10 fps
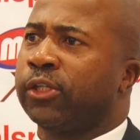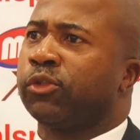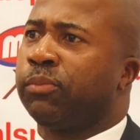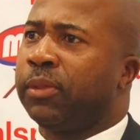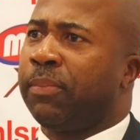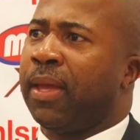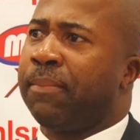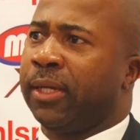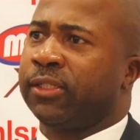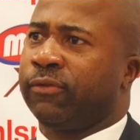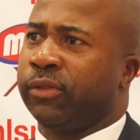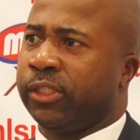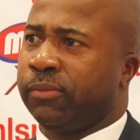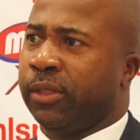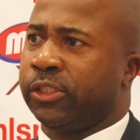us to prepare better for
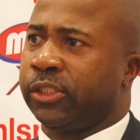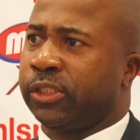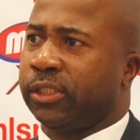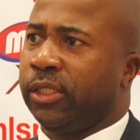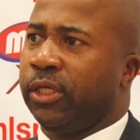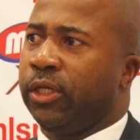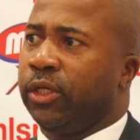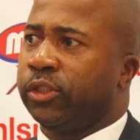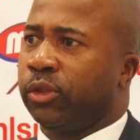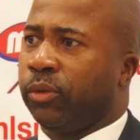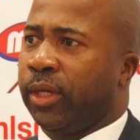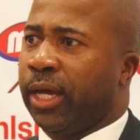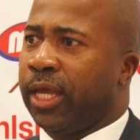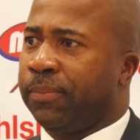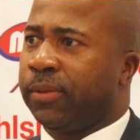these matches. So we
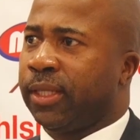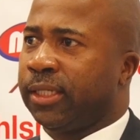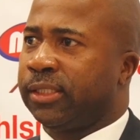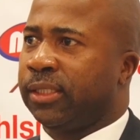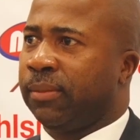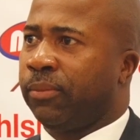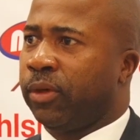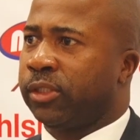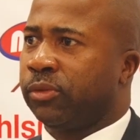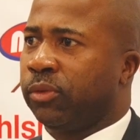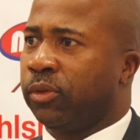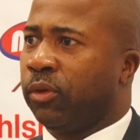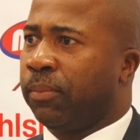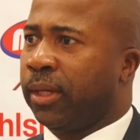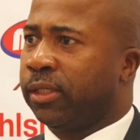are happy that the boys will
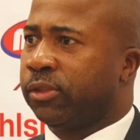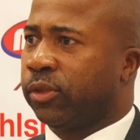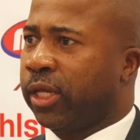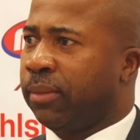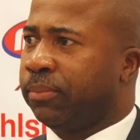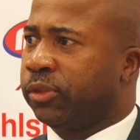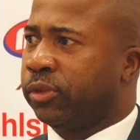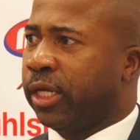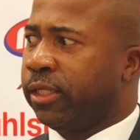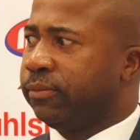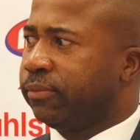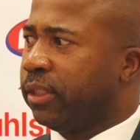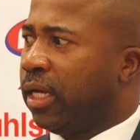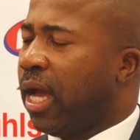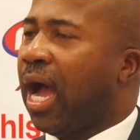go back to camp today
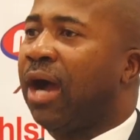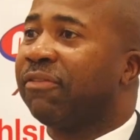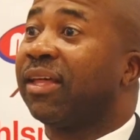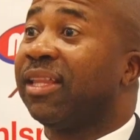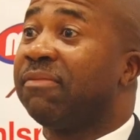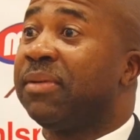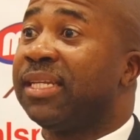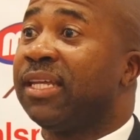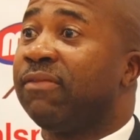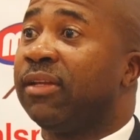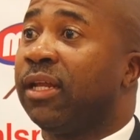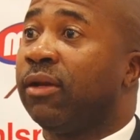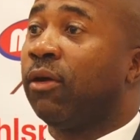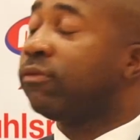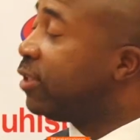after they've been given an
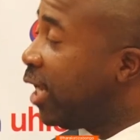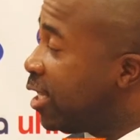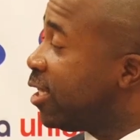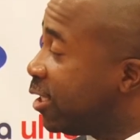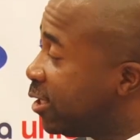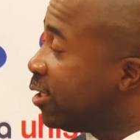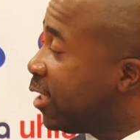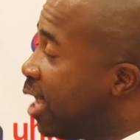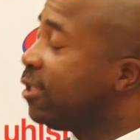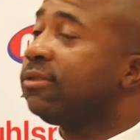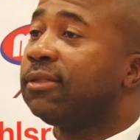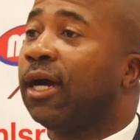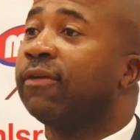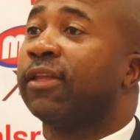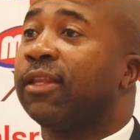off day yesterday.
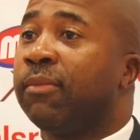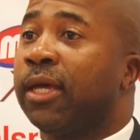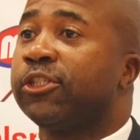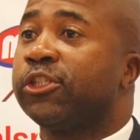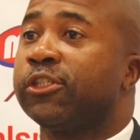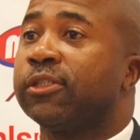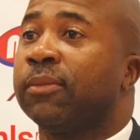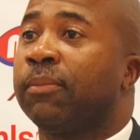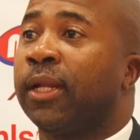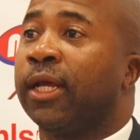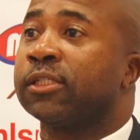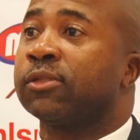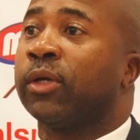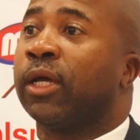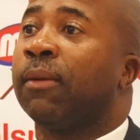After the match, the players
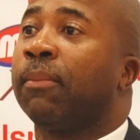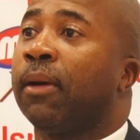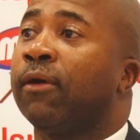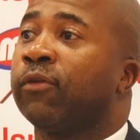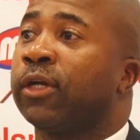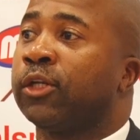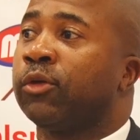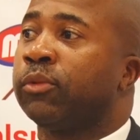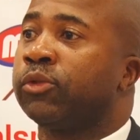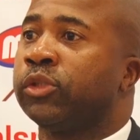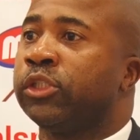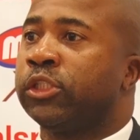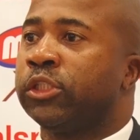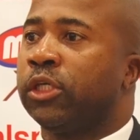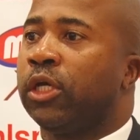were afforded an
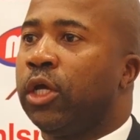opportunity